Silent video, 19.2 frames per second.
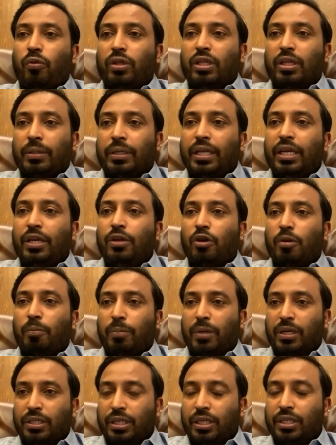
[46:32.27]
the tea you are
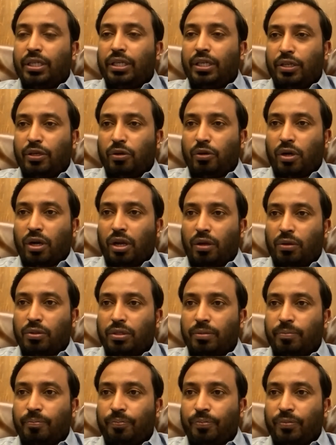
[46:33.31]
purchasing in your
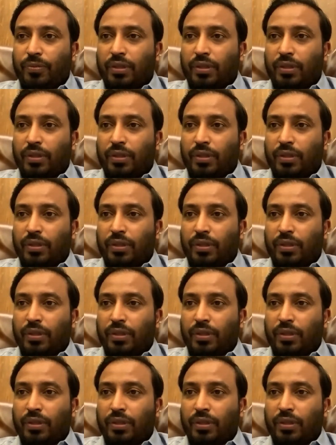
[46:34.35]
house